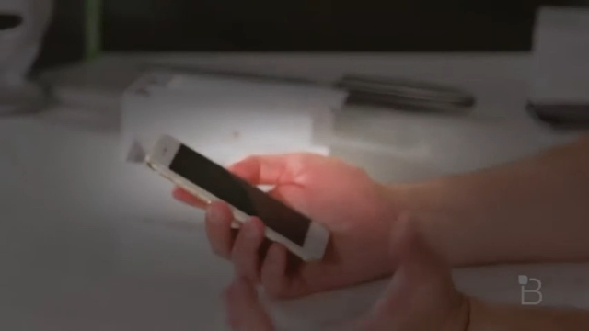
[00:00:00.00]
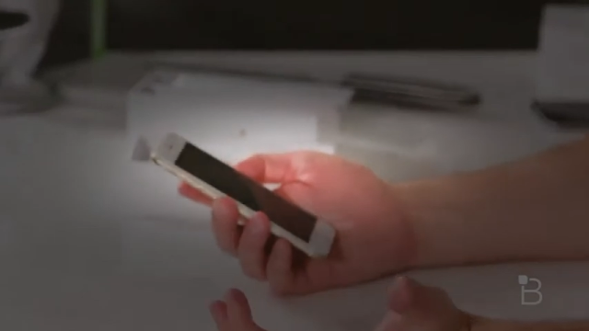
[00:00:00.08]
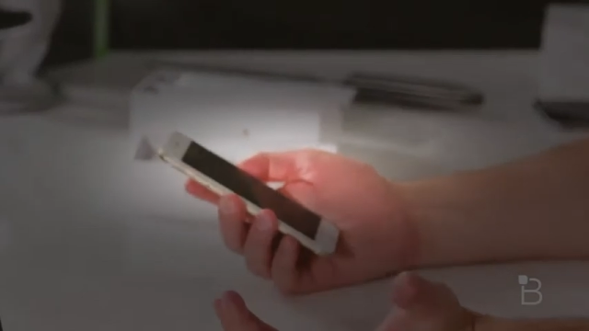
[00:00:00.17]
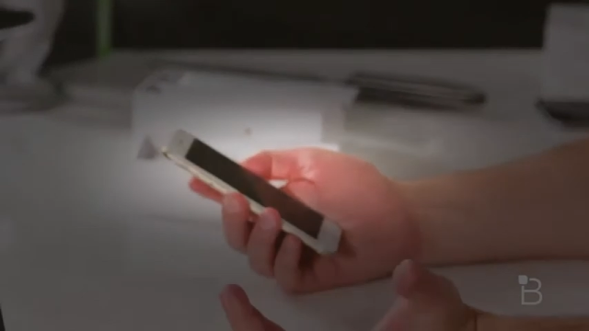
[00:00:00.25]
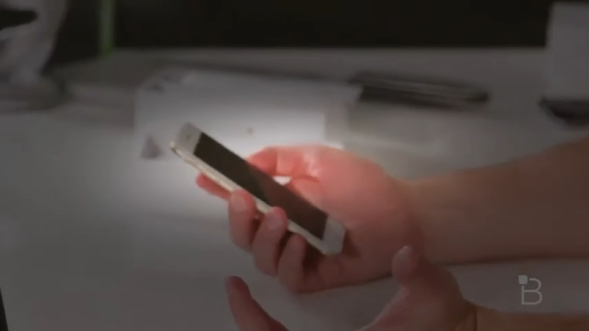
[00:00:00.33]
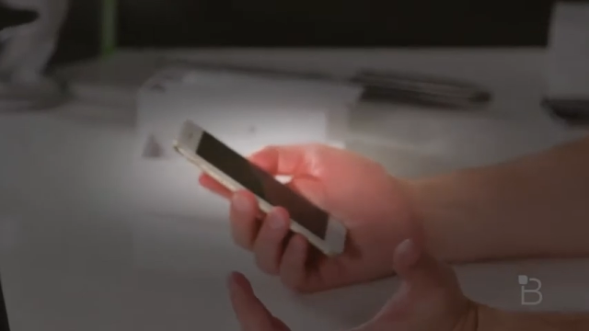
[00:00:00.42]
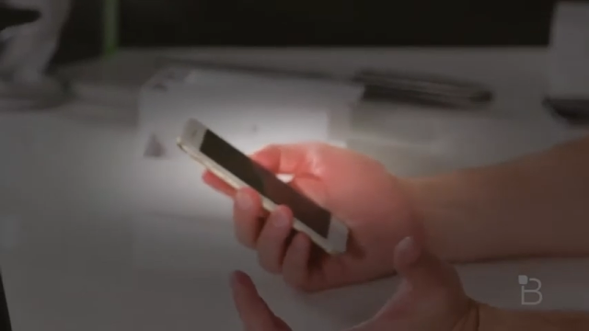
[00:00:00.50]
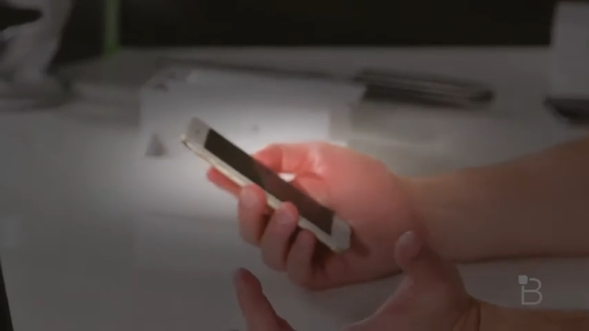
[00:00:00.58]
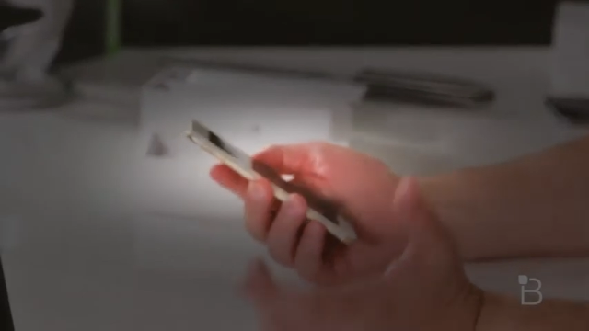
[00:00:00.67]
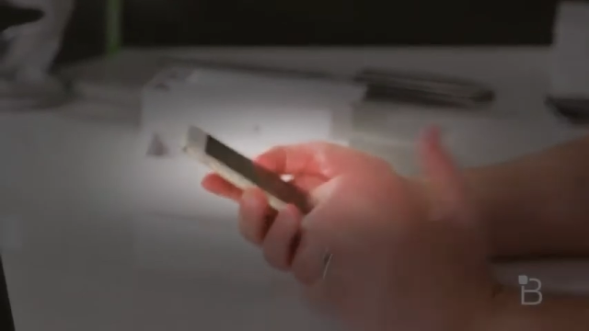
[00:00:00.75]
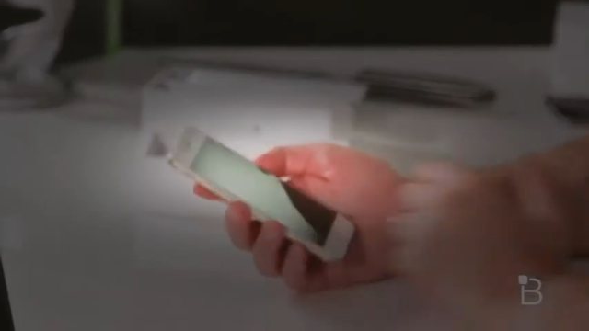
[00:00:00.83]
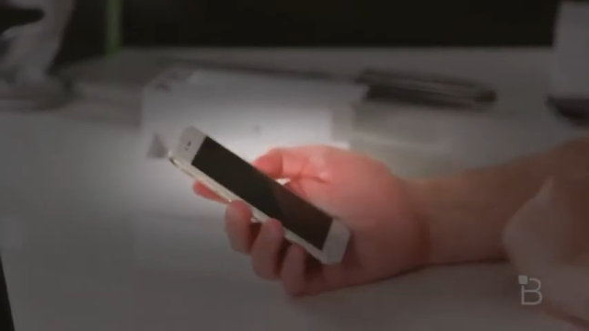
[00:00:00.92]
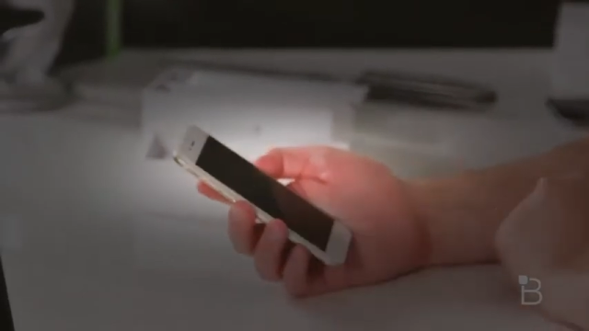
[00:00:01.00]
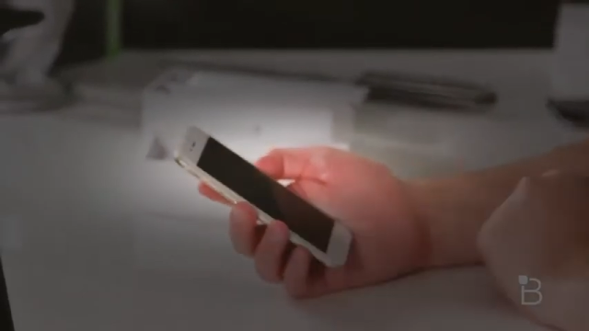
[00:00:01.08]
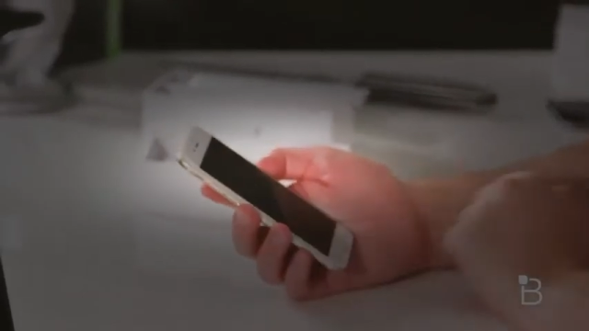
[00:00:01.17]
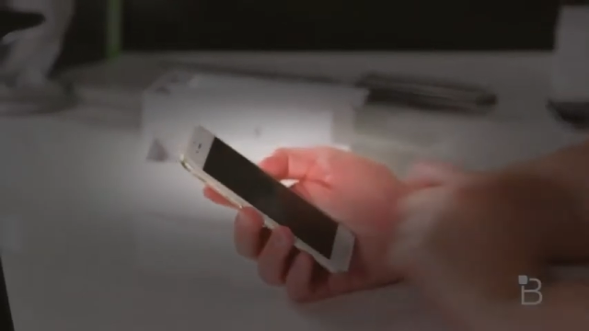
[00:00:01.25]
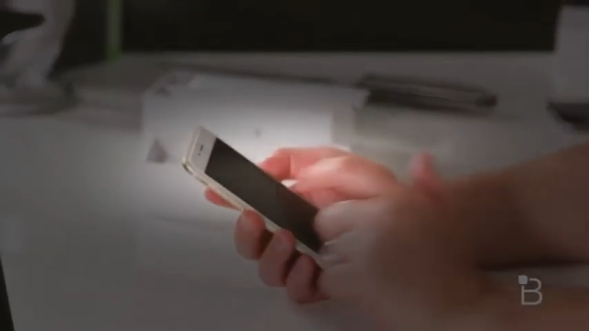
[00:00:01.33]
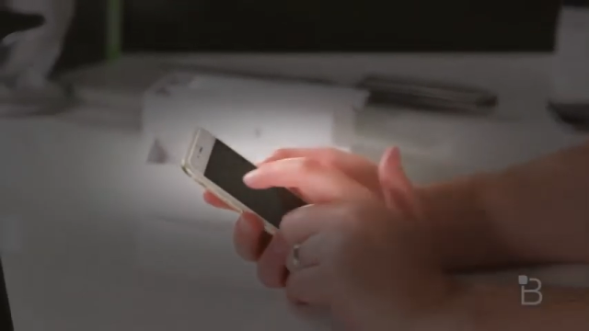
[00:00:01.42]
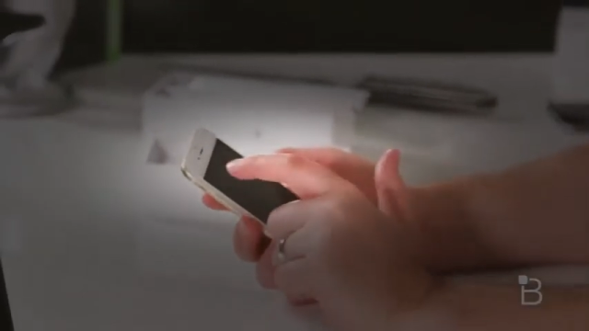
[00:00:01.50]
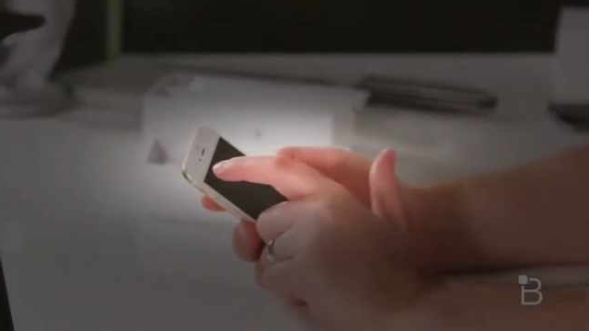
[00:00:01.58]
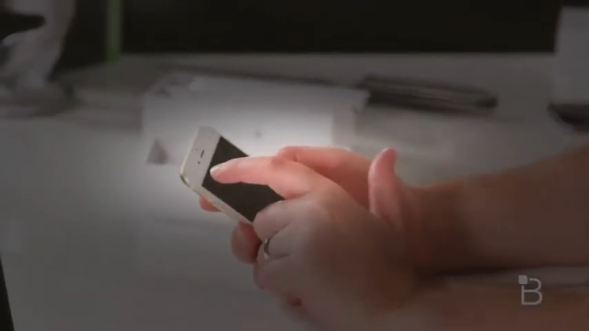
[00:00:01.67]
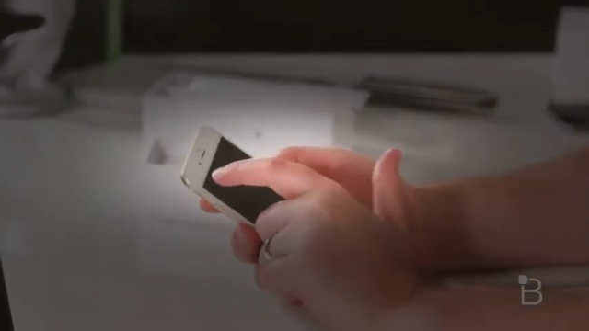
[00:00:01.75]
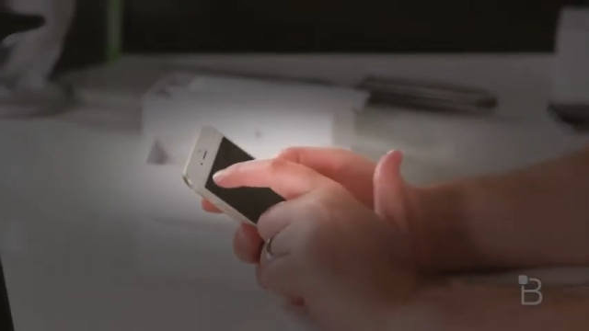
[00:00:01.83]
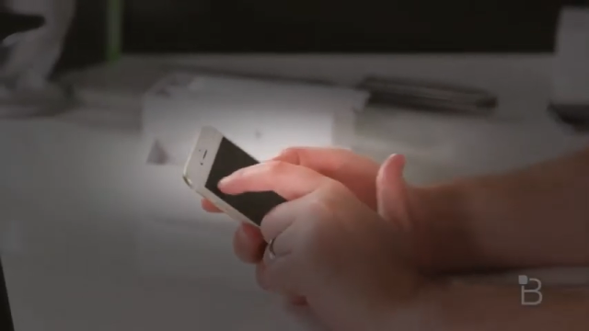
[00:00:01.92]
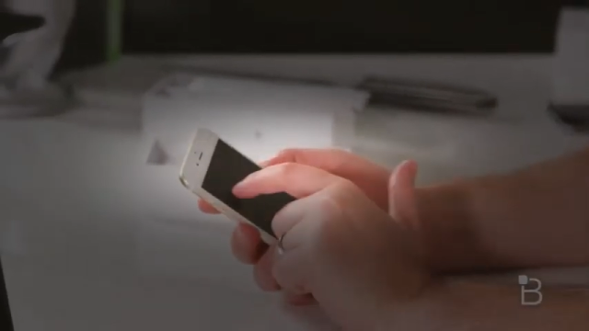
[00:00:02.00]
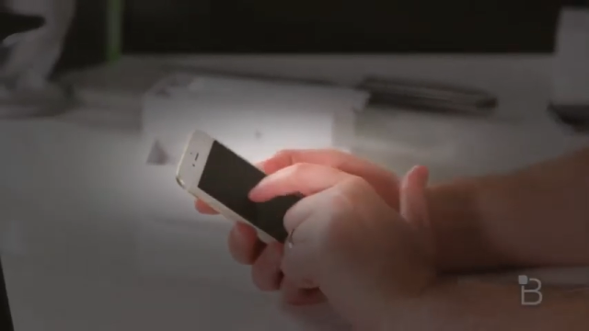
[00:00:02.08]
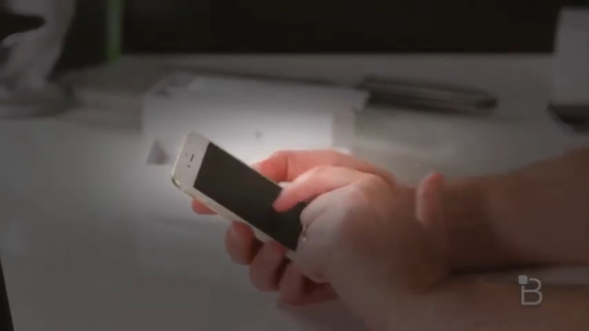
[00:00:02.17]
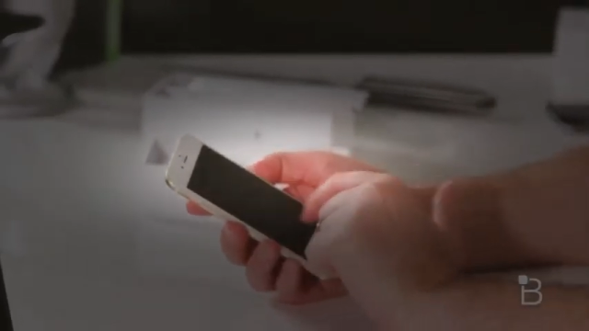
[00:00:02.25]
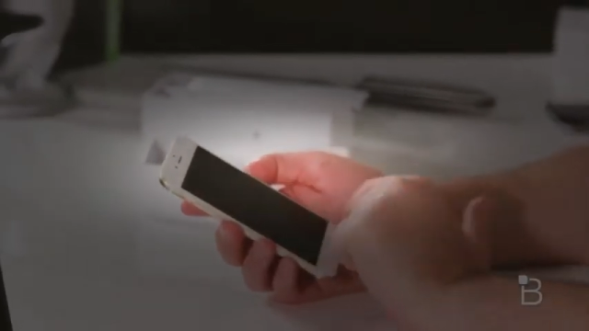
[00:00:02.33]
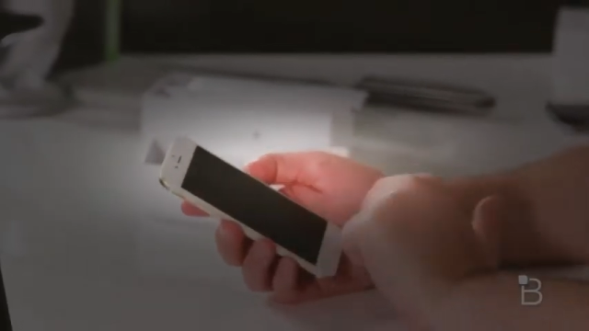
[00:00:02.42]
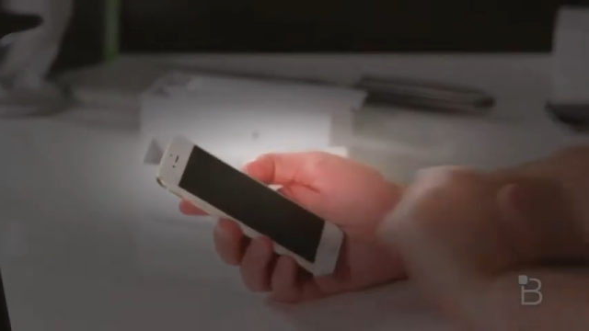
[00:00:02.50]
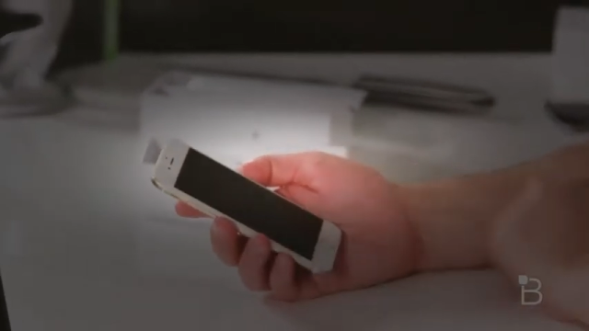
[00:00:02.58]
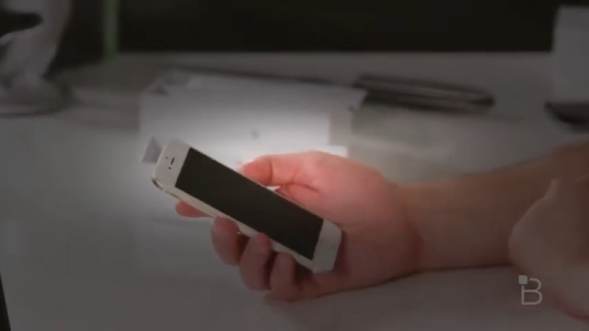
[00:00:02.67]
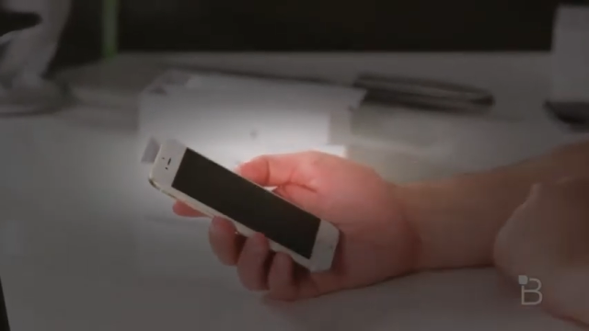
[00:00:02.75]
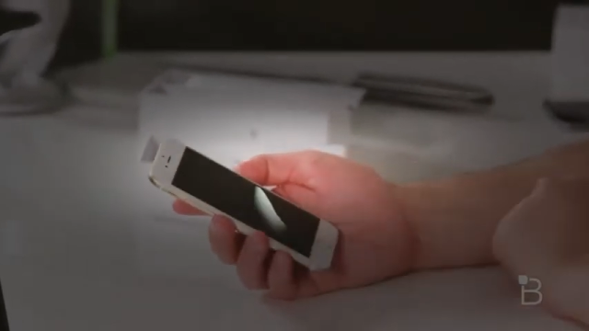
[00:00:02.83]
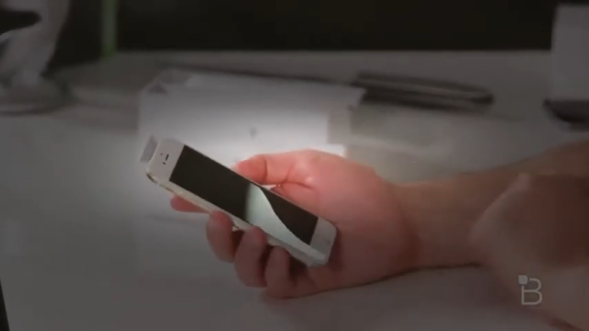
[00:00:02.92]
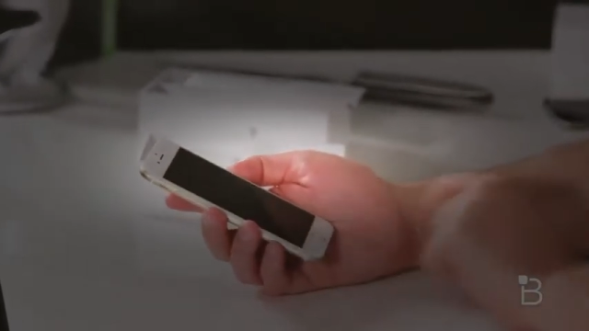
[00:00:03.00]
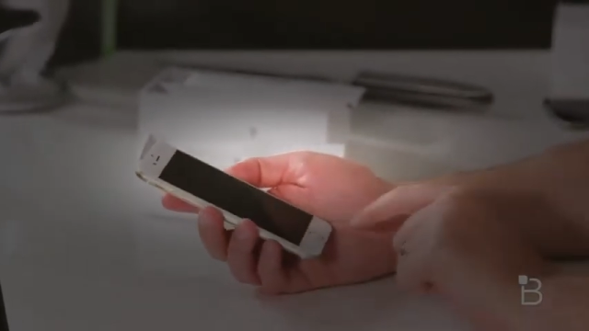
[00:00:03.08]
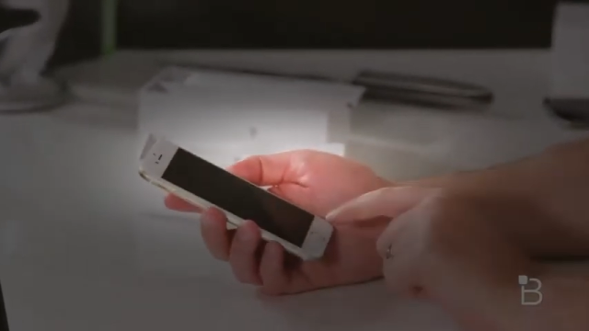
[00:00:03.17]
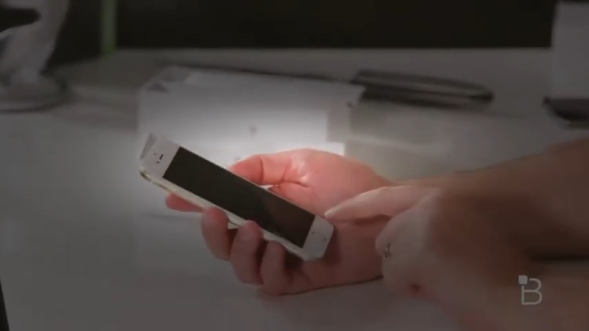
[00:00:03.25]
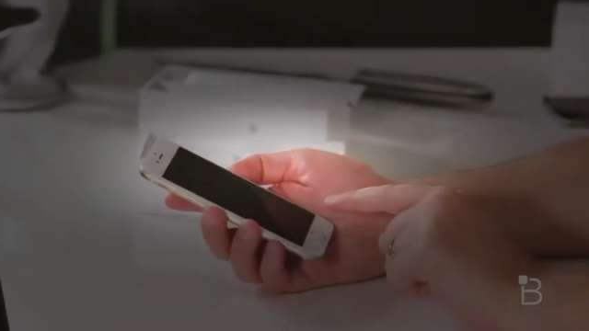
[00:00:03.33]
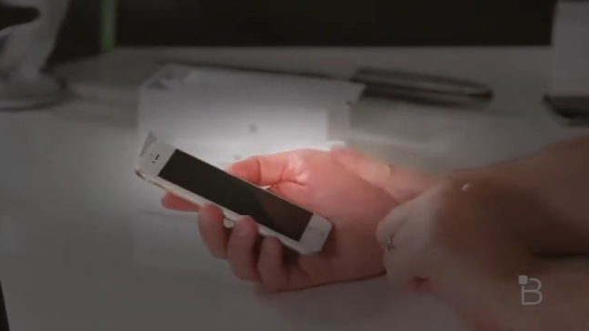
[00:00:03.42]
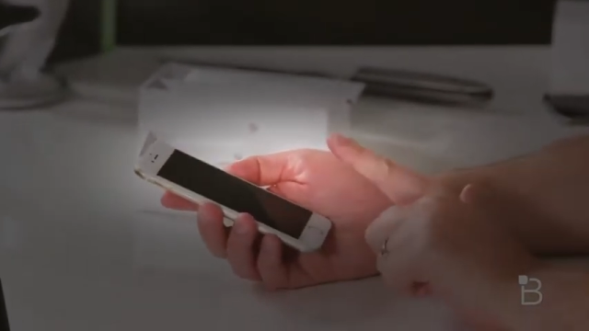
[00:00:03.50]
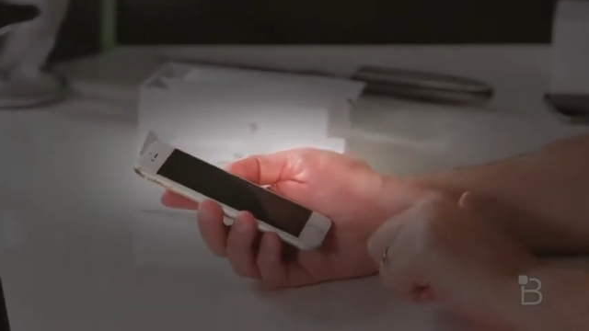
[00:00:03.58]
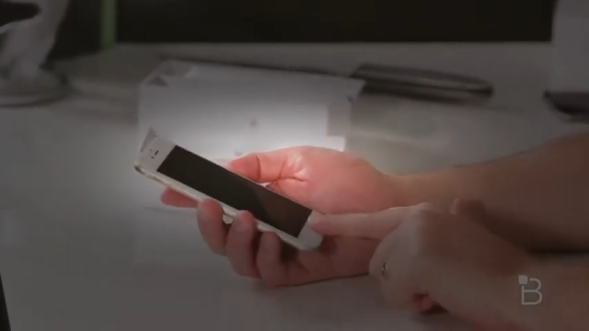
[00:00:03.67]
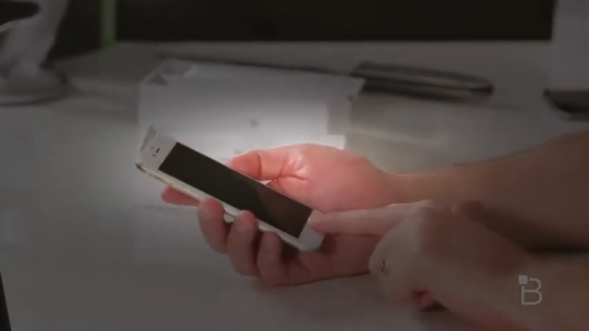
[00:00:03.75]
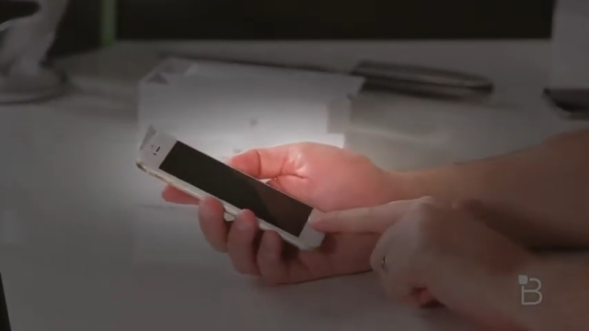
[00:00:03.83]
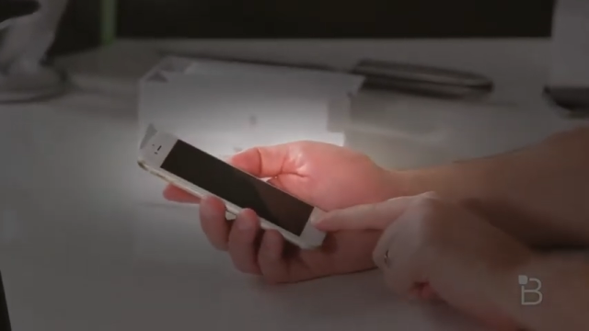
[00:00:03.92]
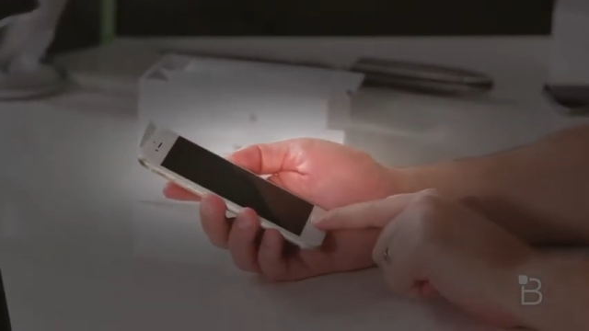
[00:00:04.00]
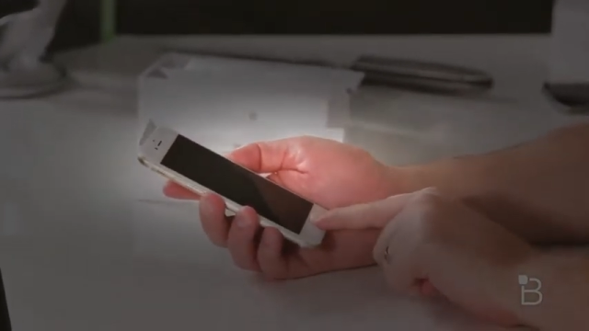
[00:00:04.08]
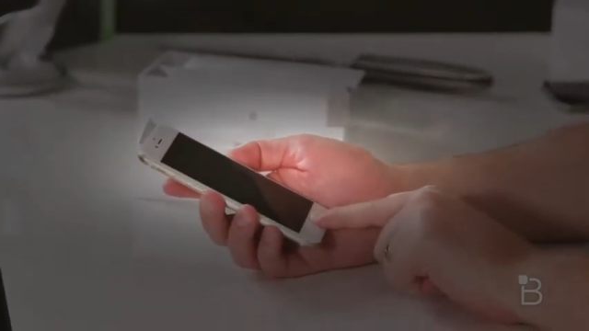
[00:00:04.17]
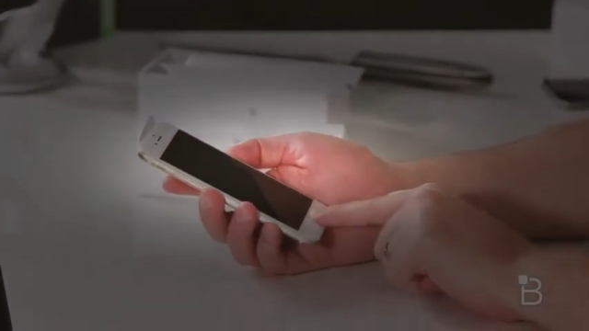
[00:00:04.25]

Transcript: [unreadable: no face in view]